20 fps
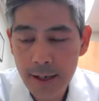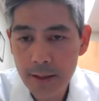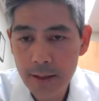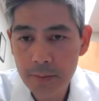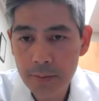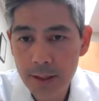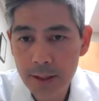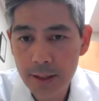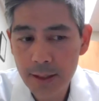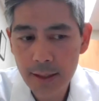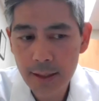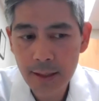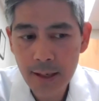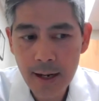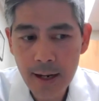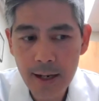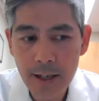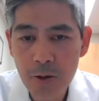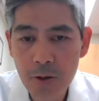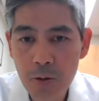timely and
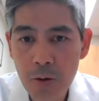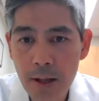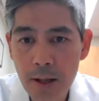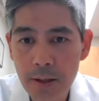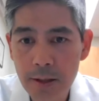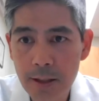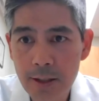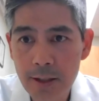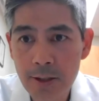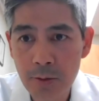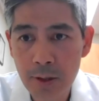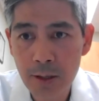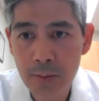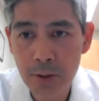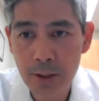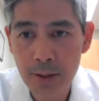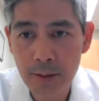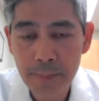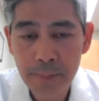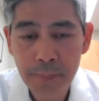high mm. quality
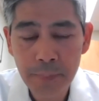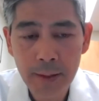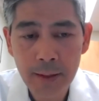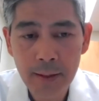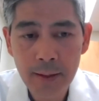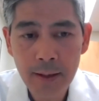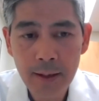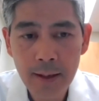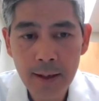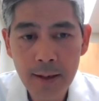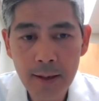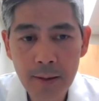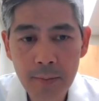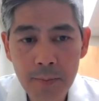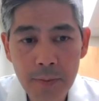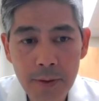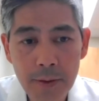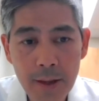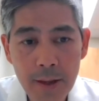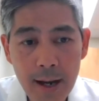treatment.
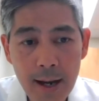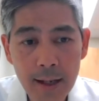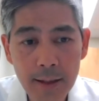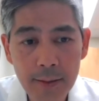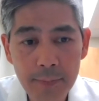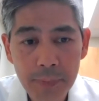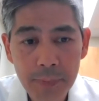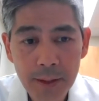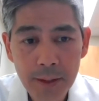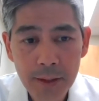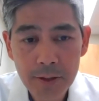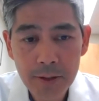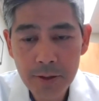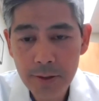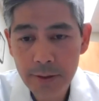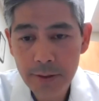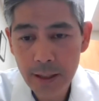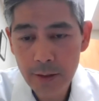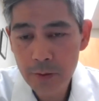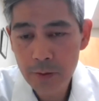Um, that
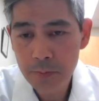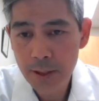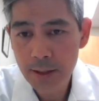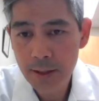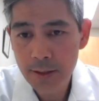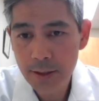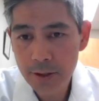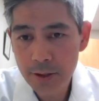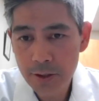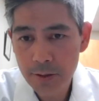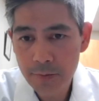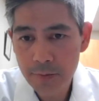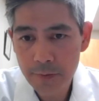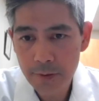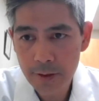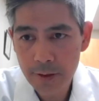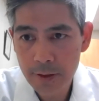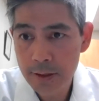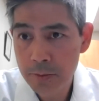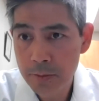should never be an issue
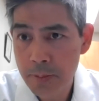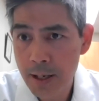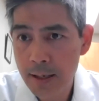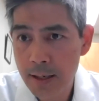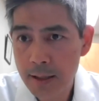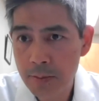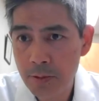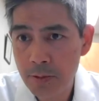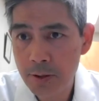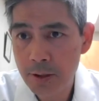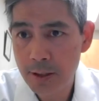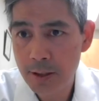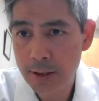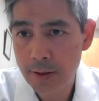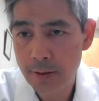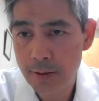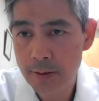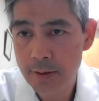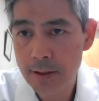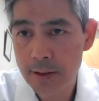for the Hispanic community.
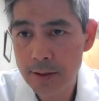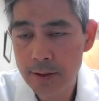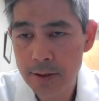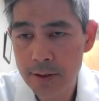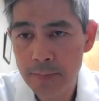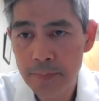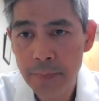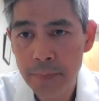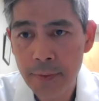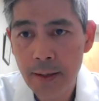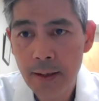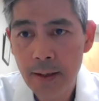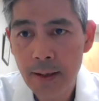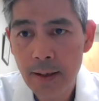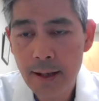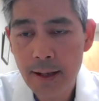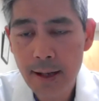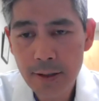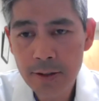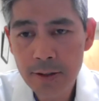There is
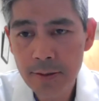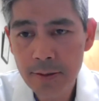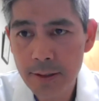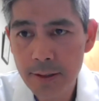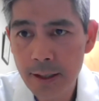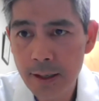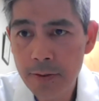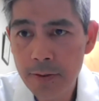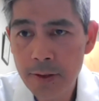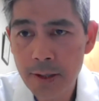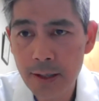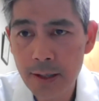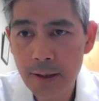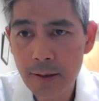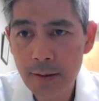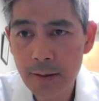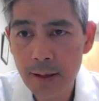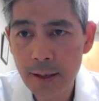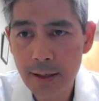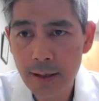excellent
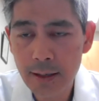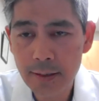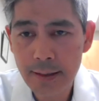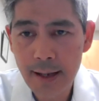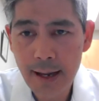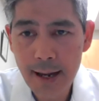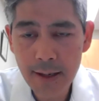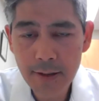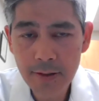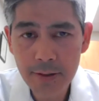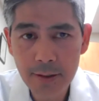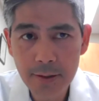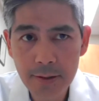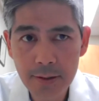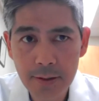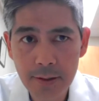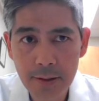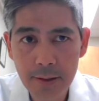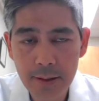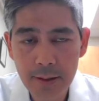healthcare and
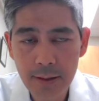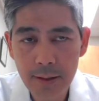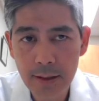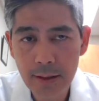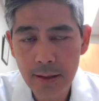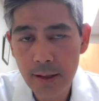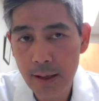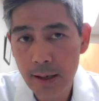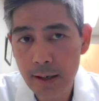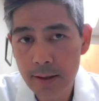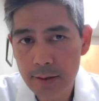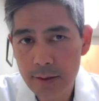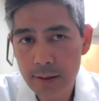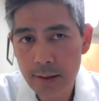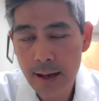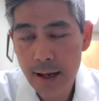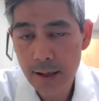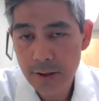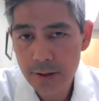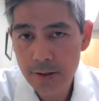access and
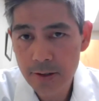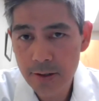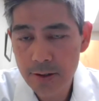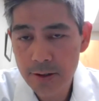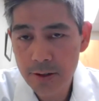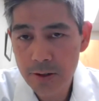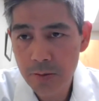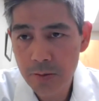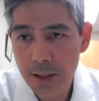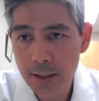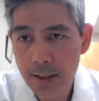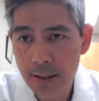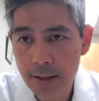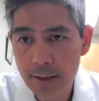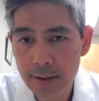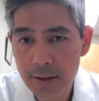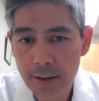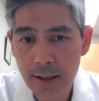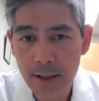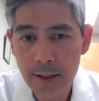access to
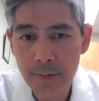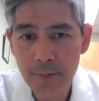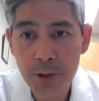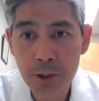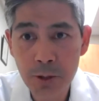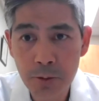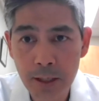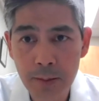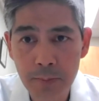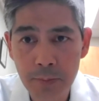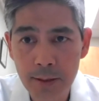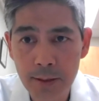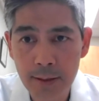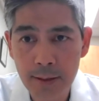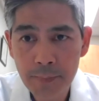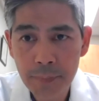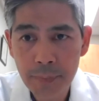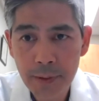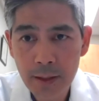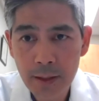screenings and treatment
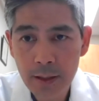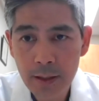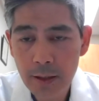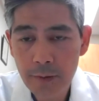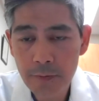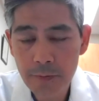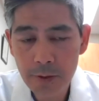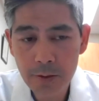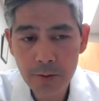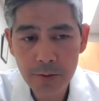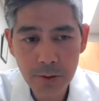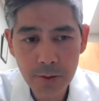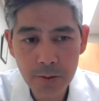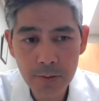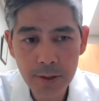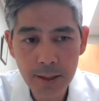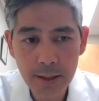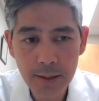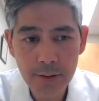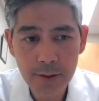if you
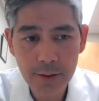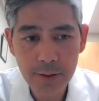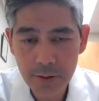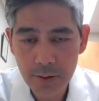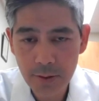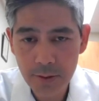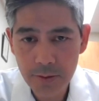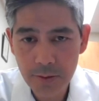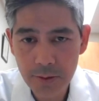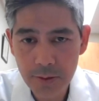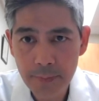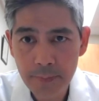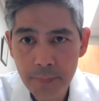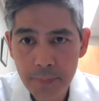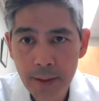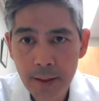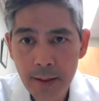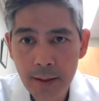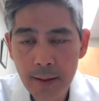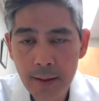do need the surgery.
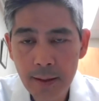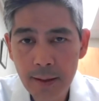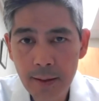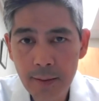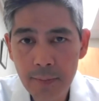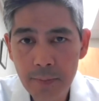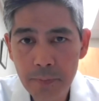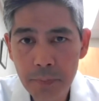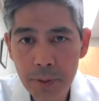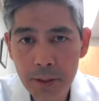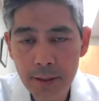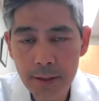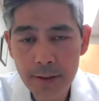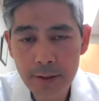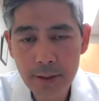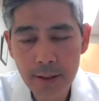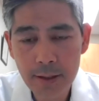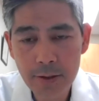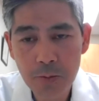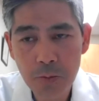Um, but
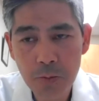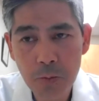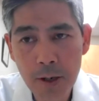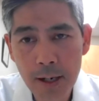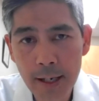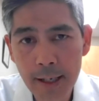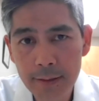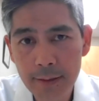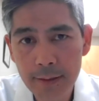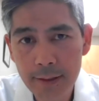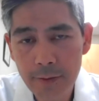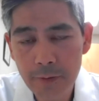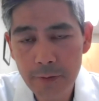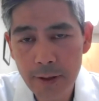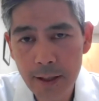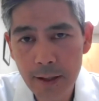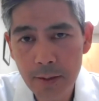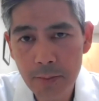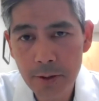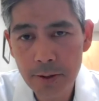it's it's widely
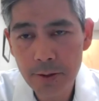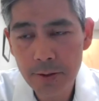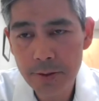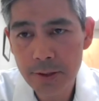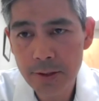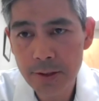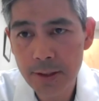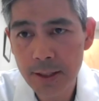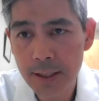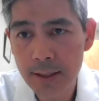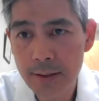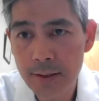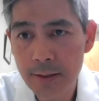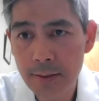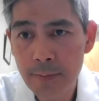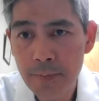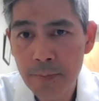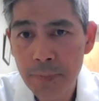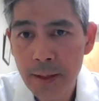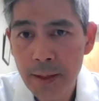available. You just need
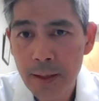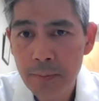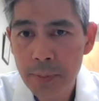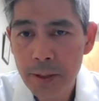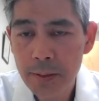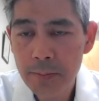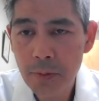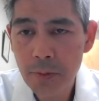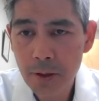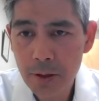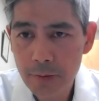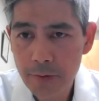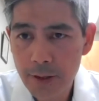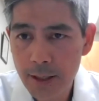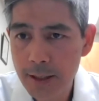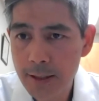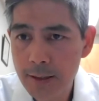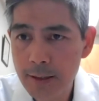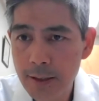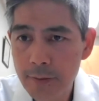to be
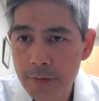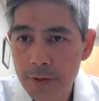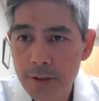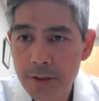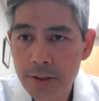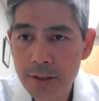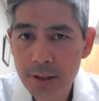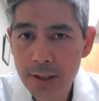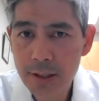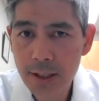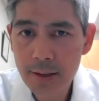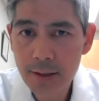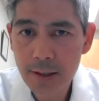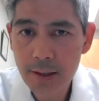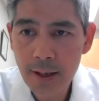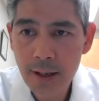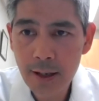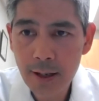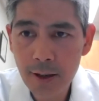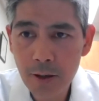motivated enough to seek
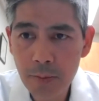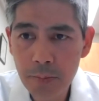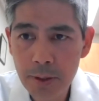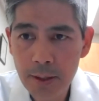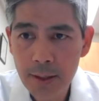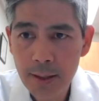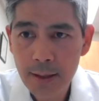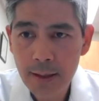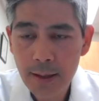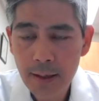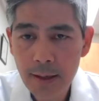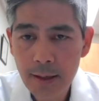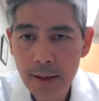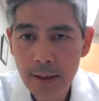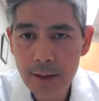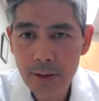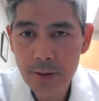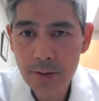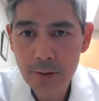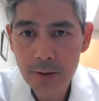the help
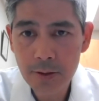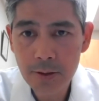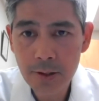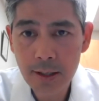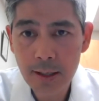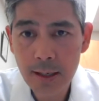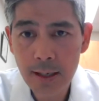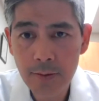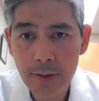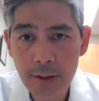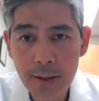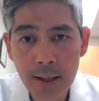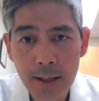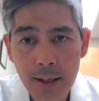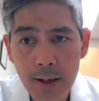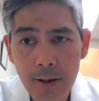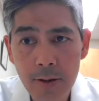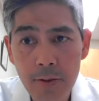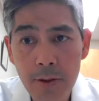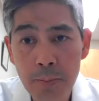uh, in order to gain the
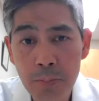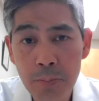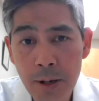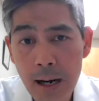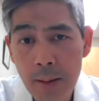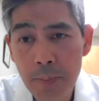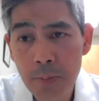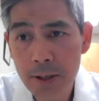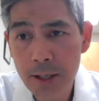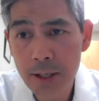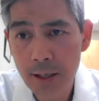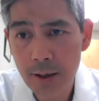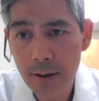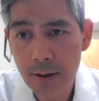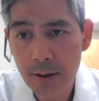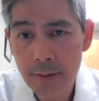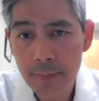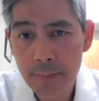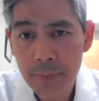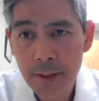care, the proper
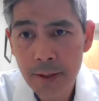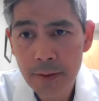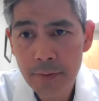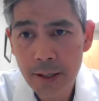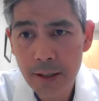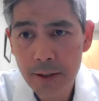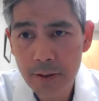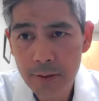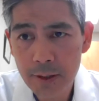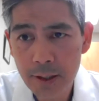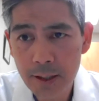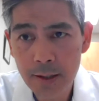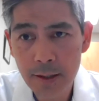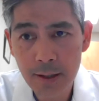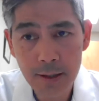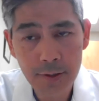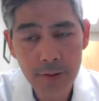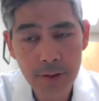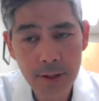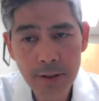care that you need.
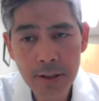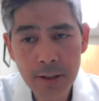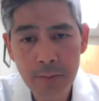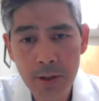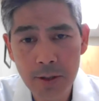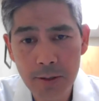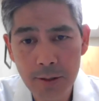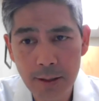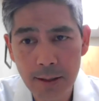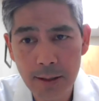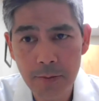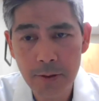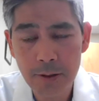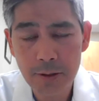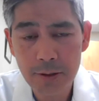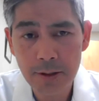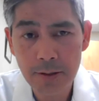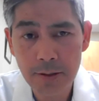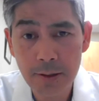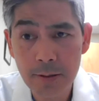And in this community, we
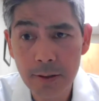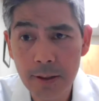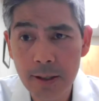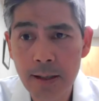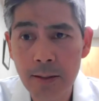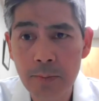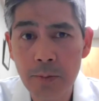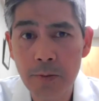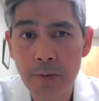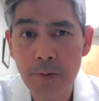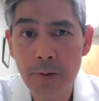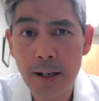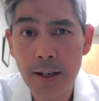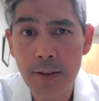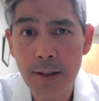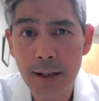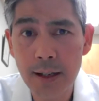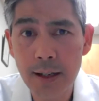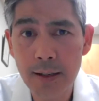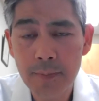certainly can
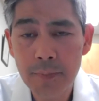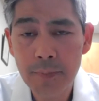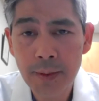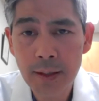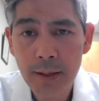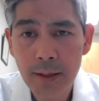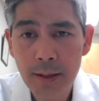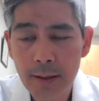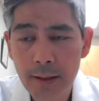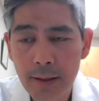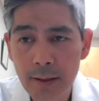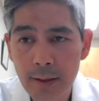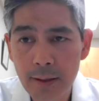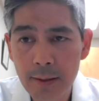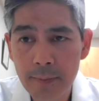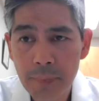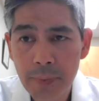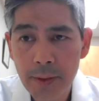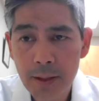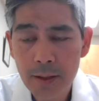provide that. Uh,